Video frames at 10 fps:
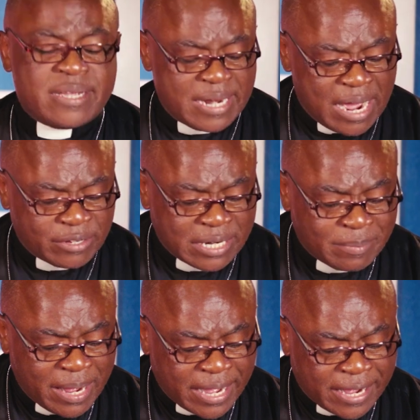Now
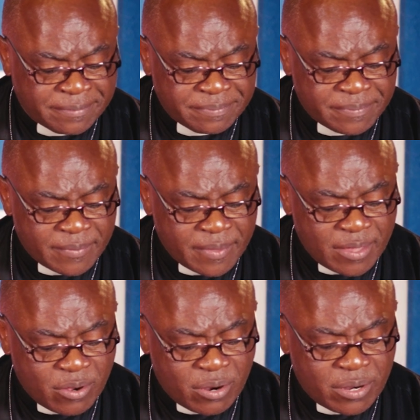Jeremiah,
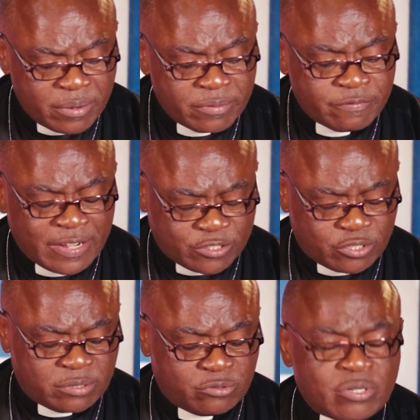
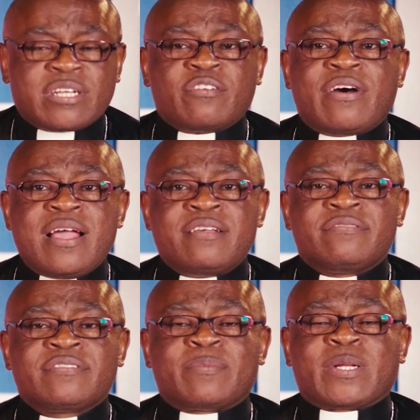chapter
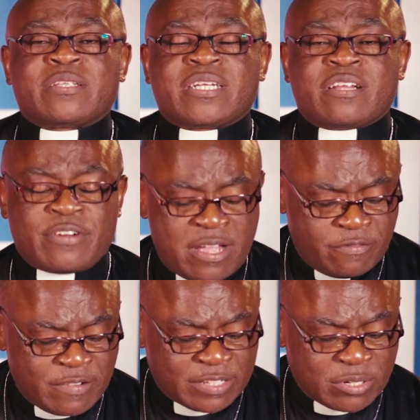35
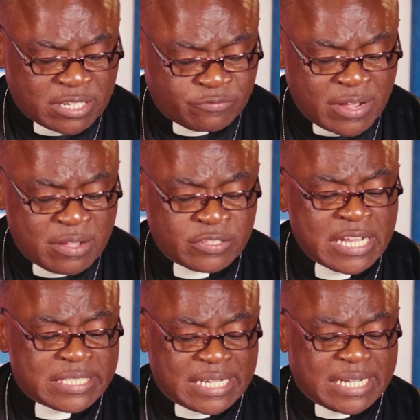verse 25,
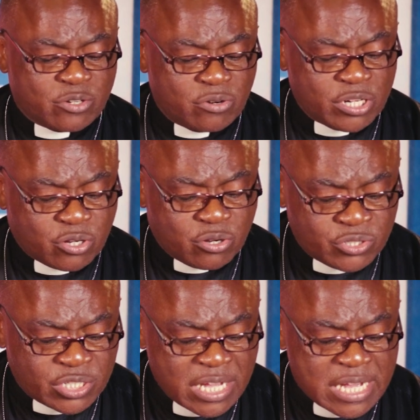2
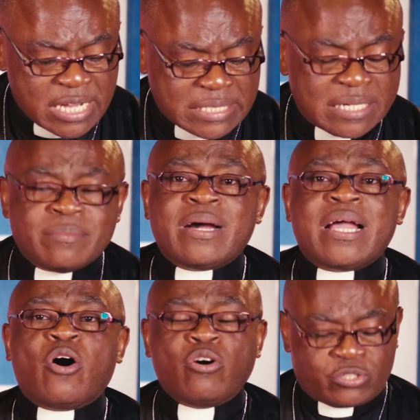Chronicles,
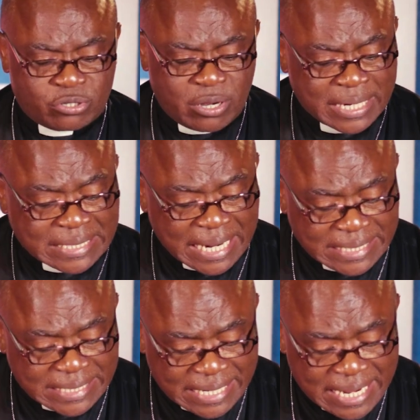Jeremiah also
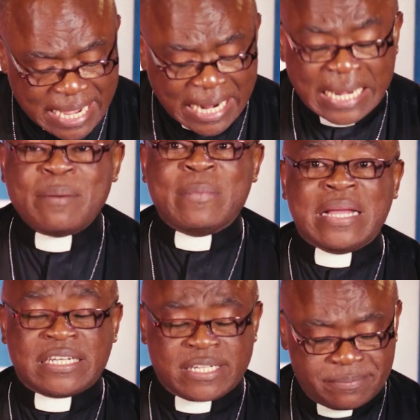uttered a
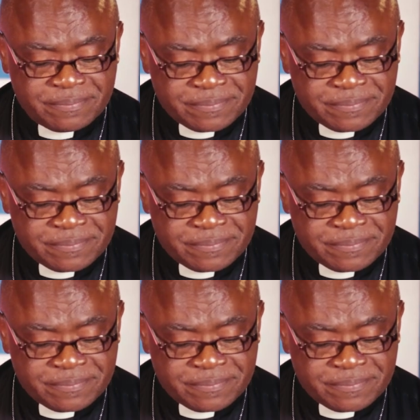lament